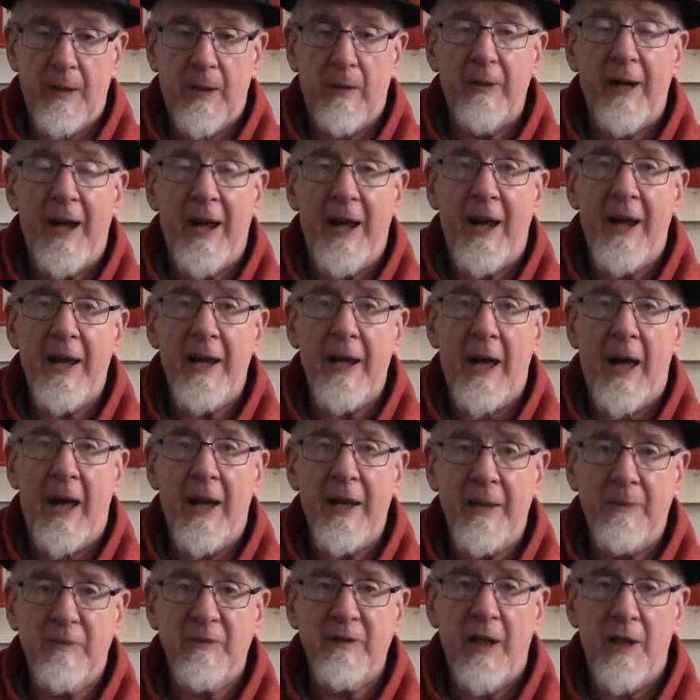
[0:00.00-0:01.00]
or I,
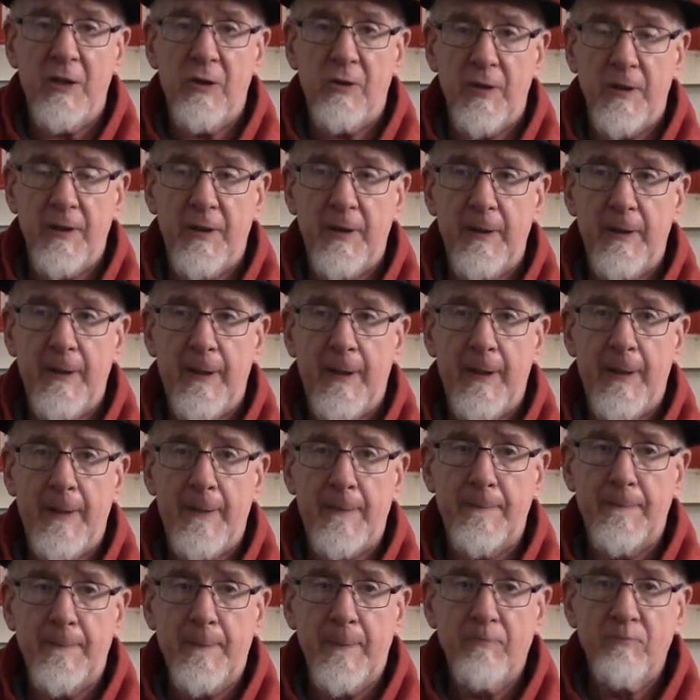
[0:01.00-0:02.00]
I Am Legend.
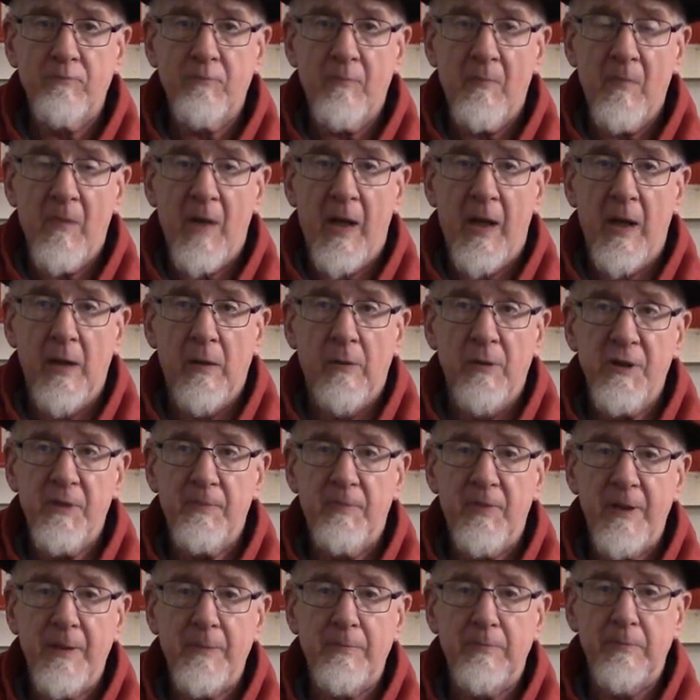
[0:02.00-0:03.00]
Um, you know, it's
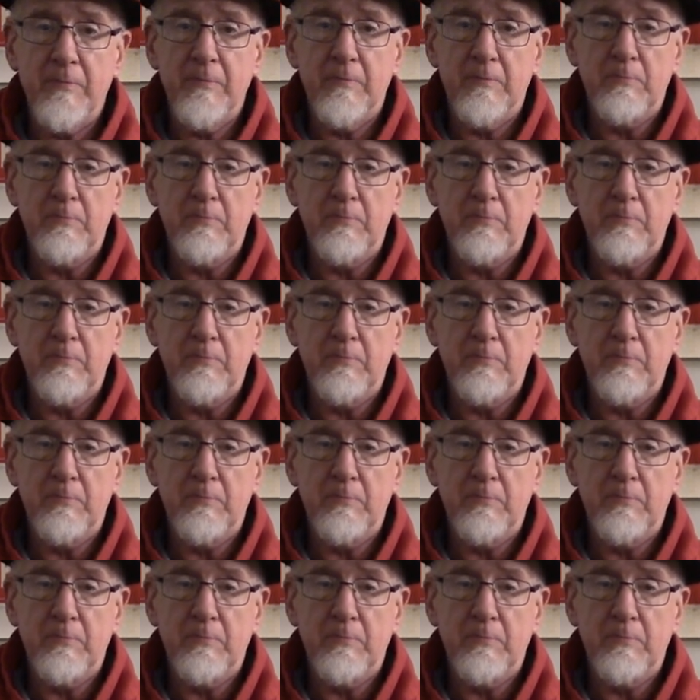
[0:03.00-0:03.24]
been